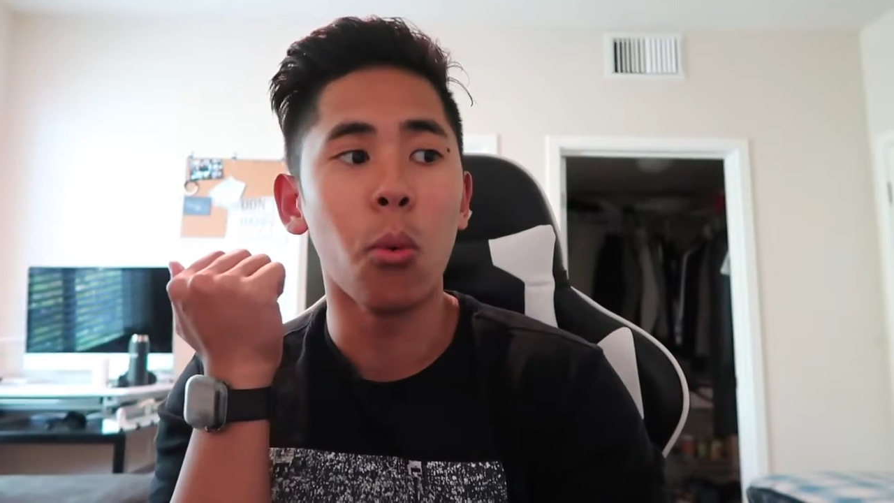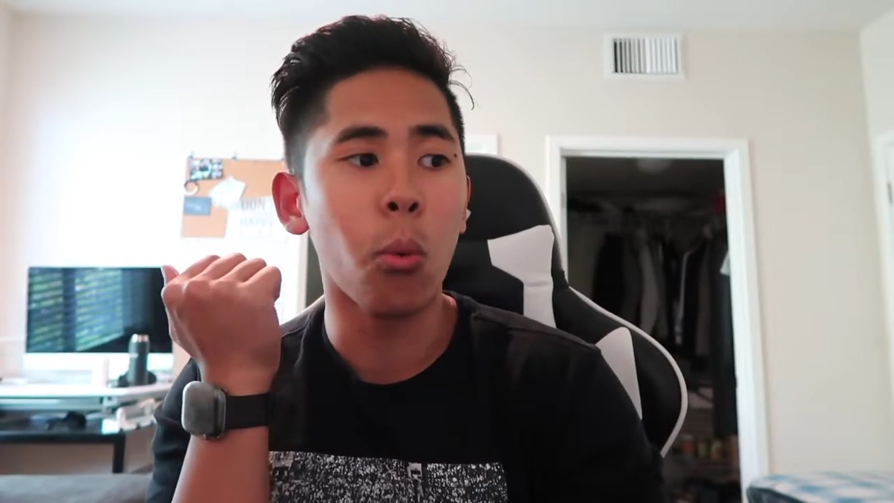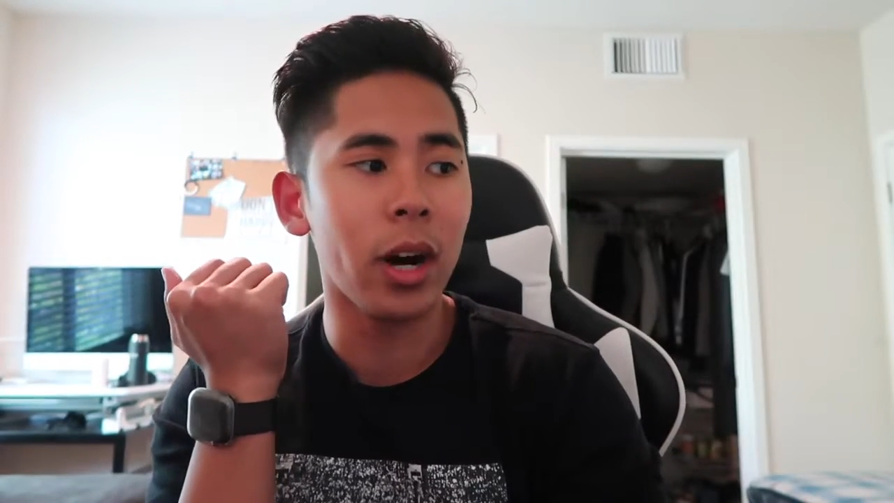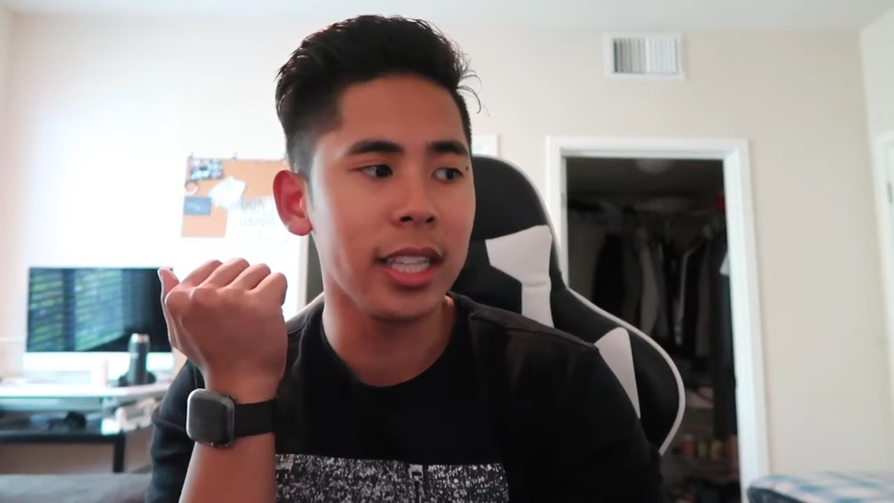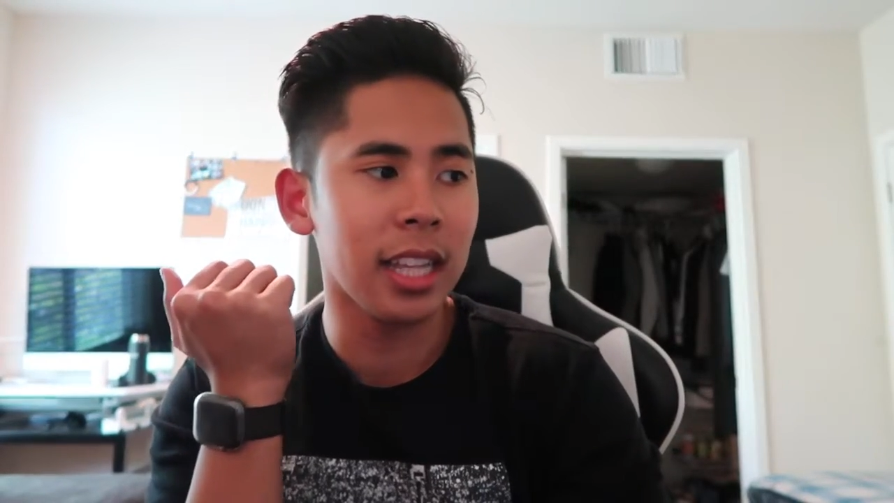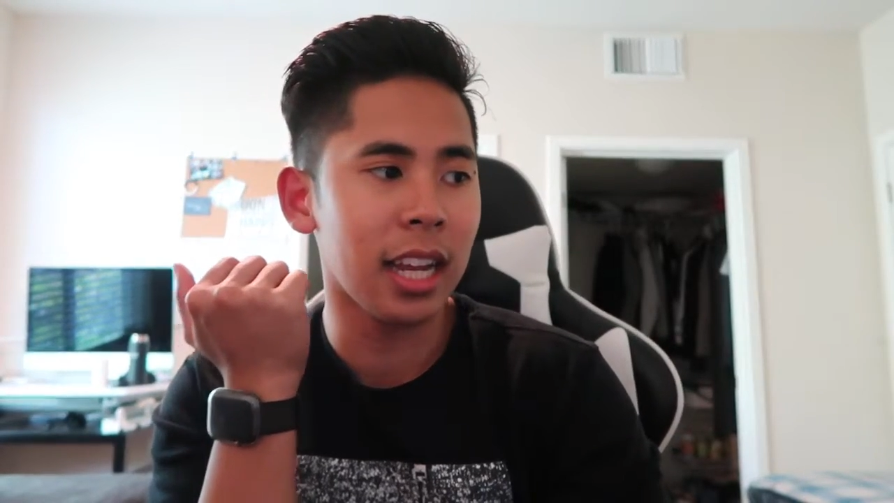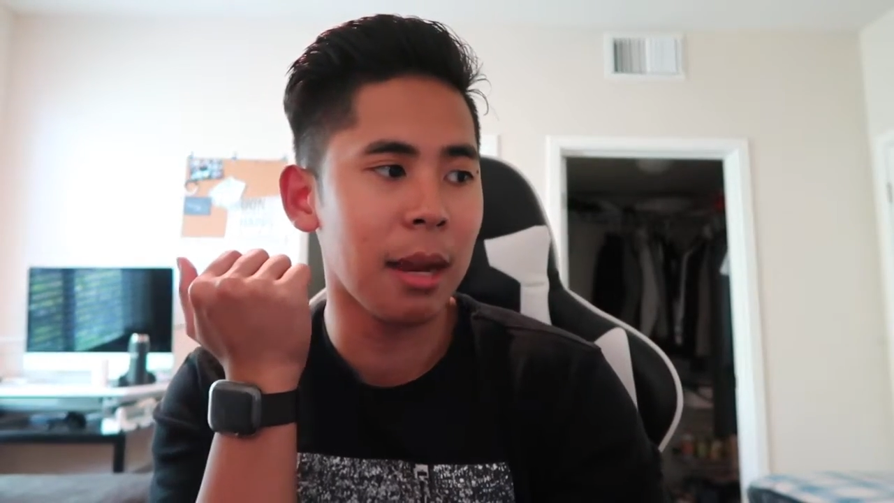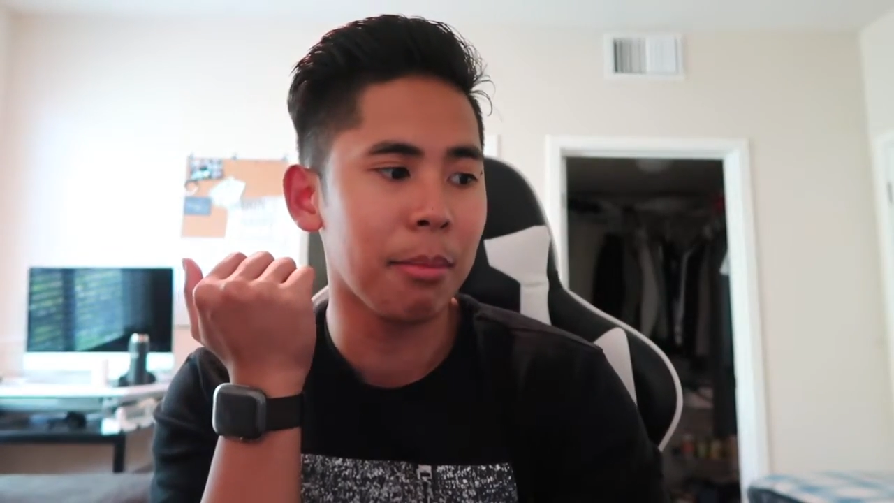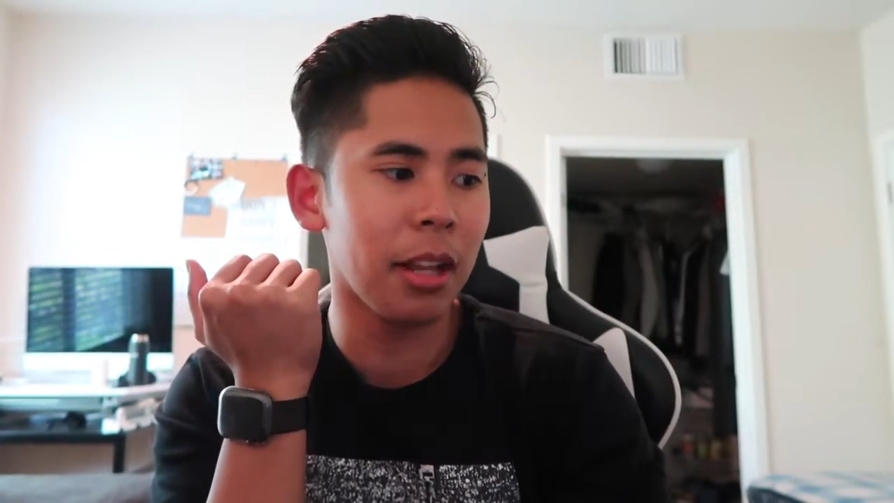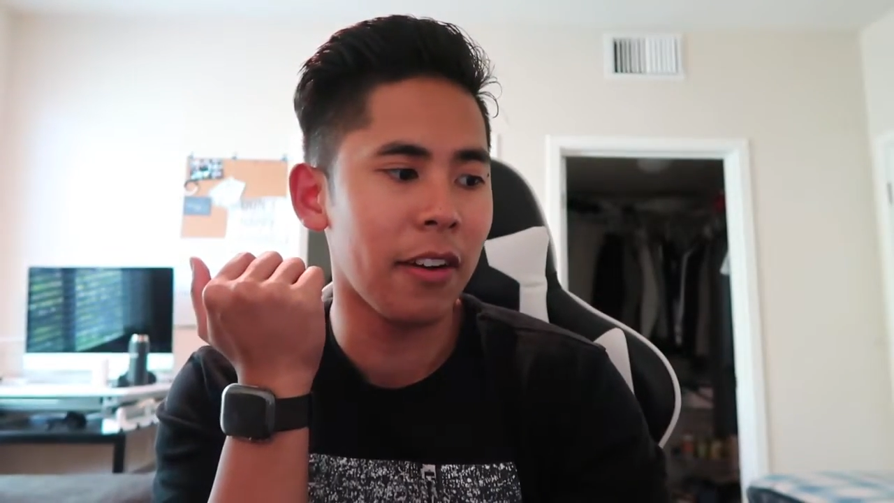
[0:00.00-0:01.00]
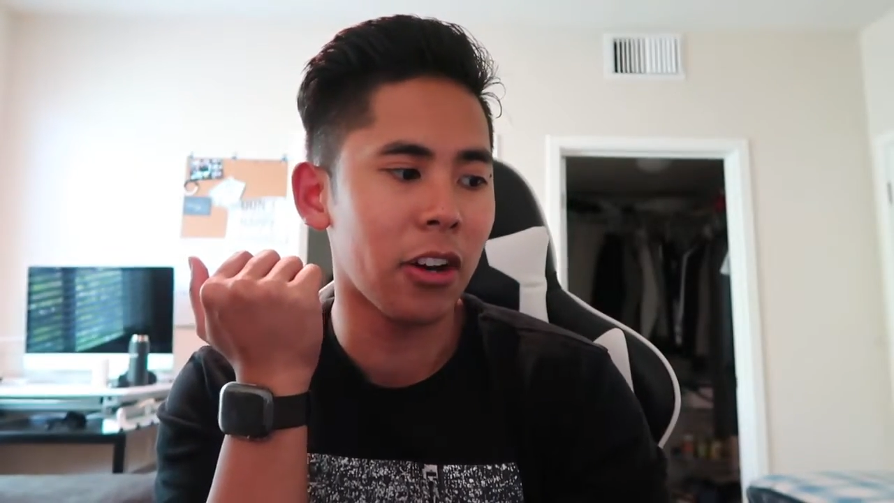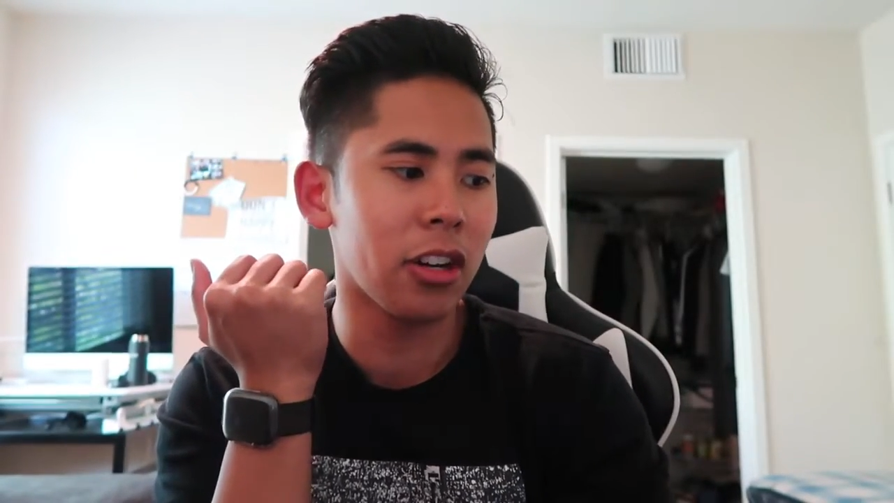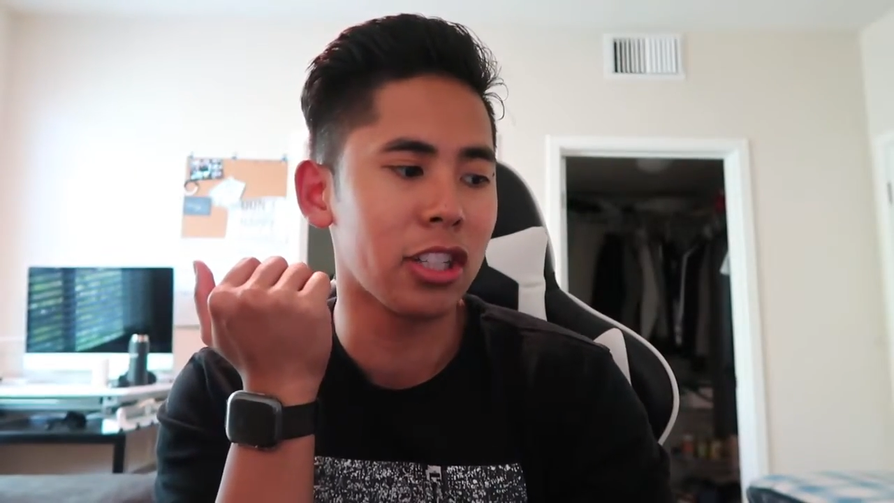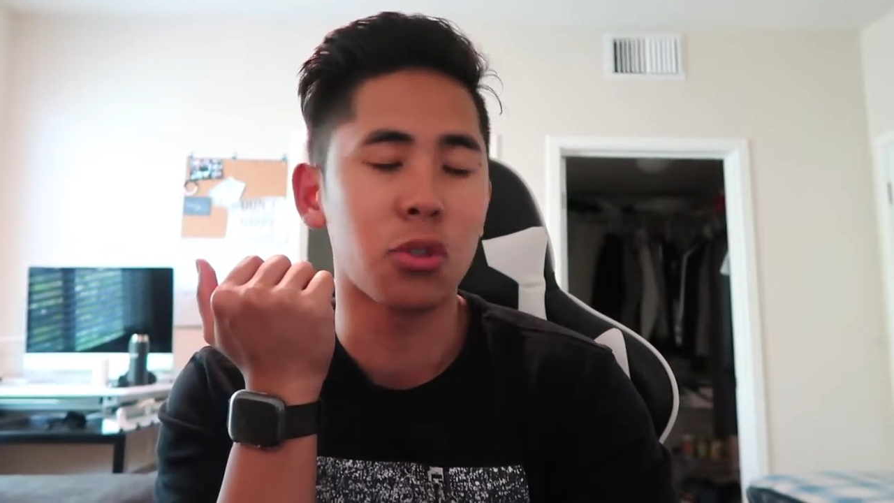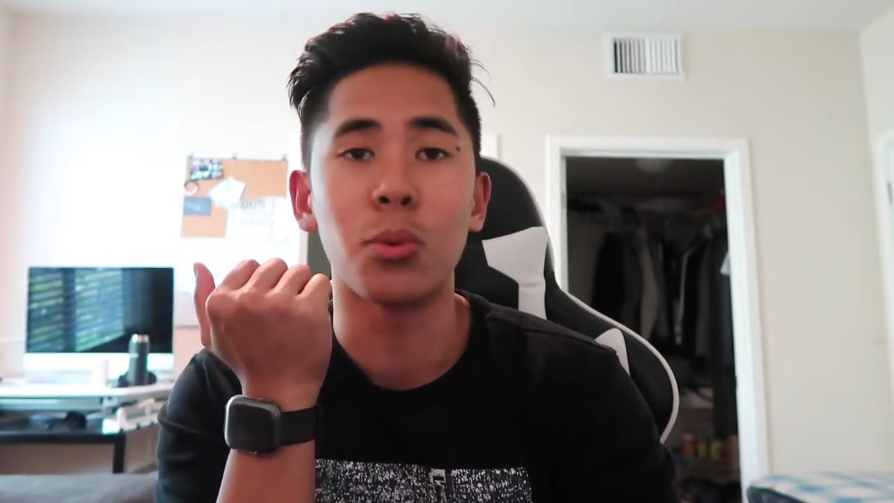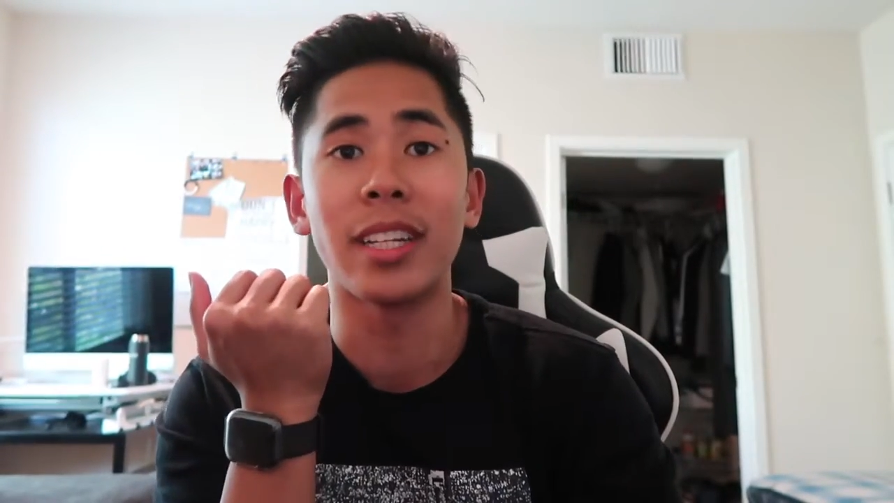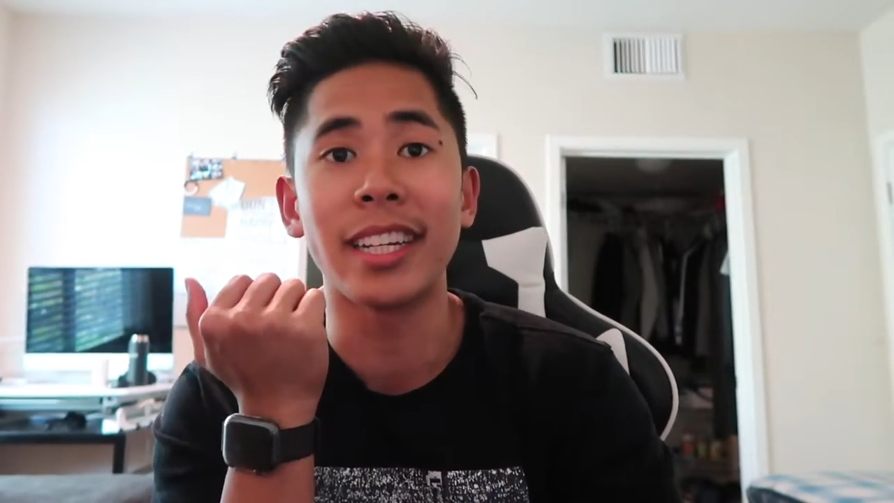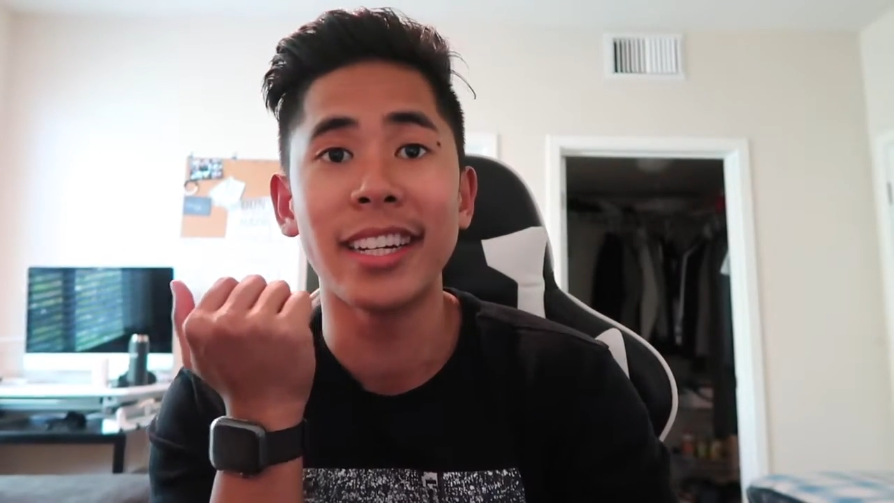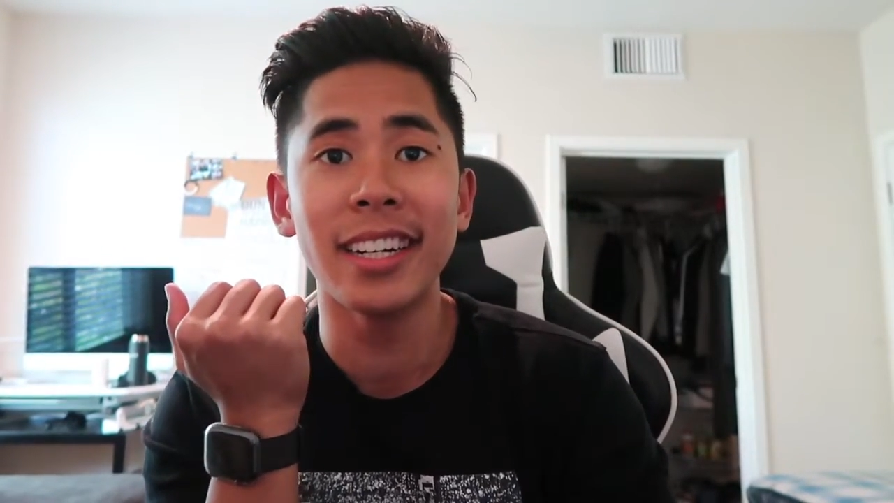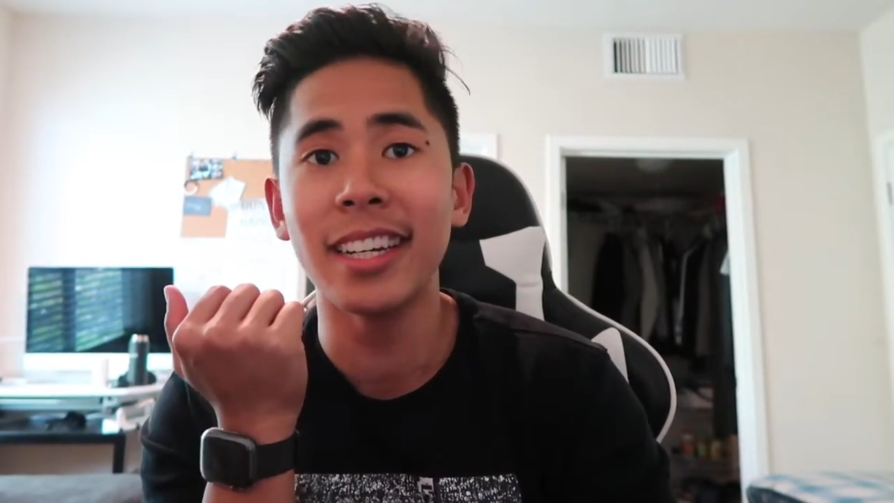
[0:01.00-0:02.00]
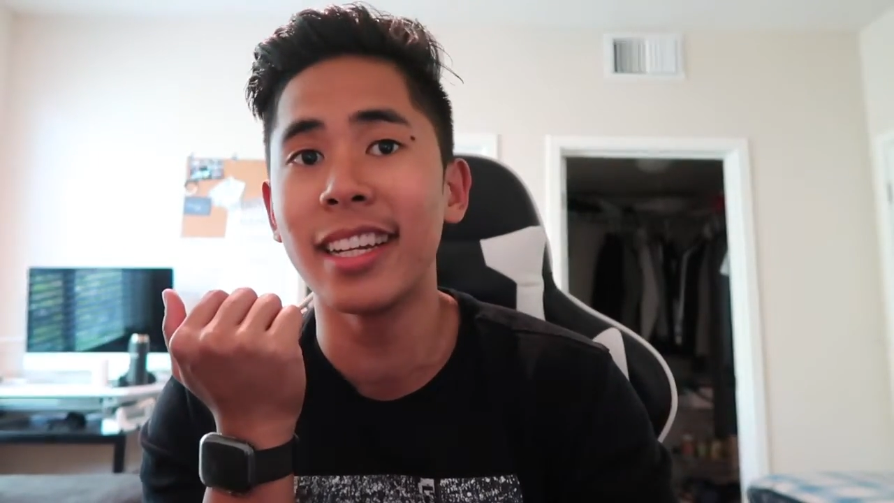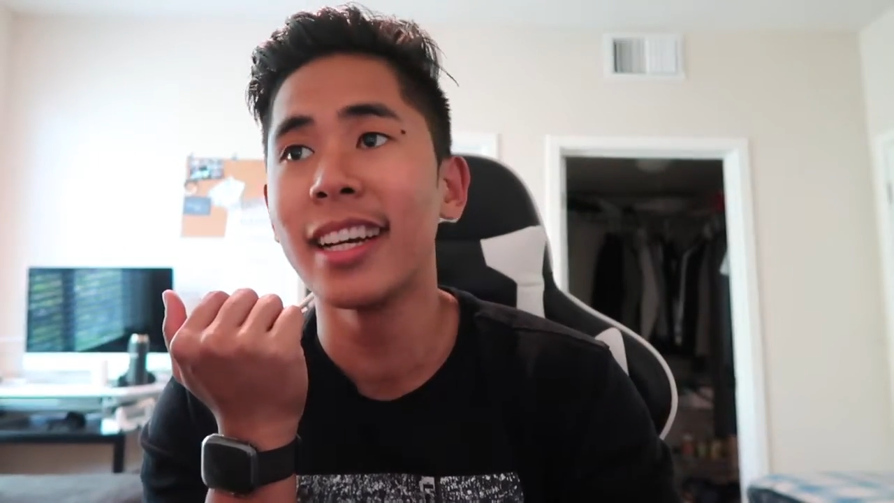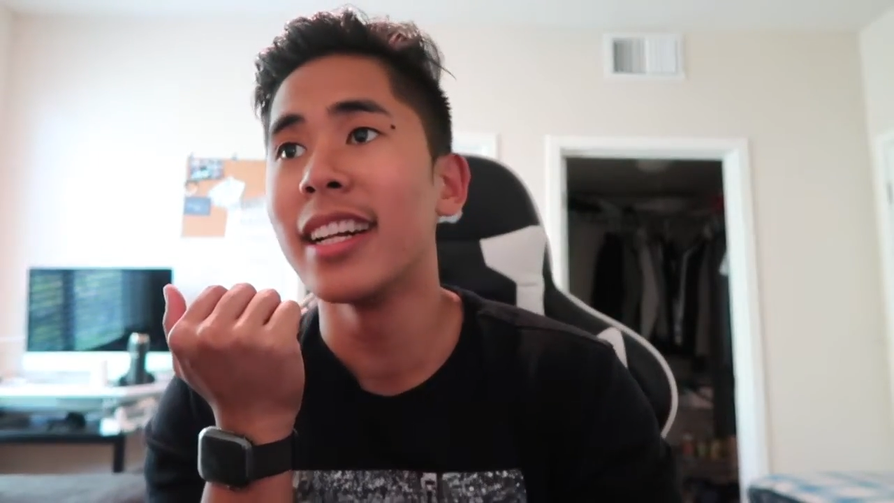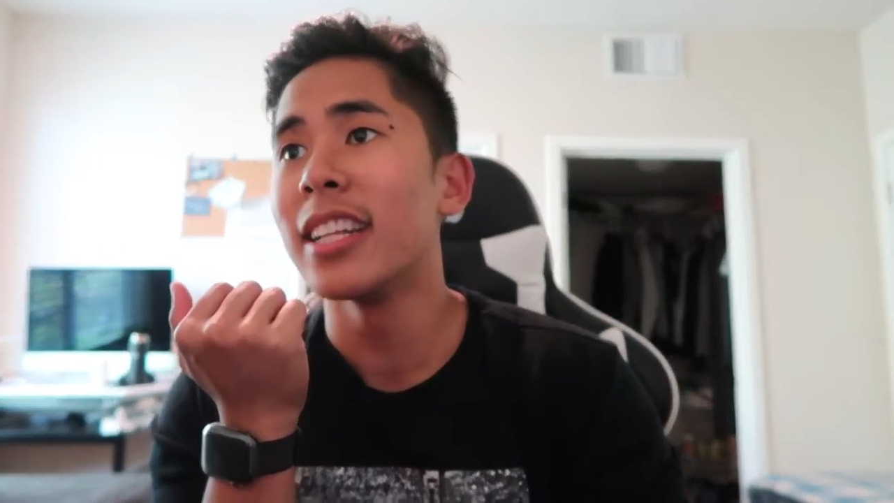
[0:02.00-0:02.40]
one day I believe I heard it's really good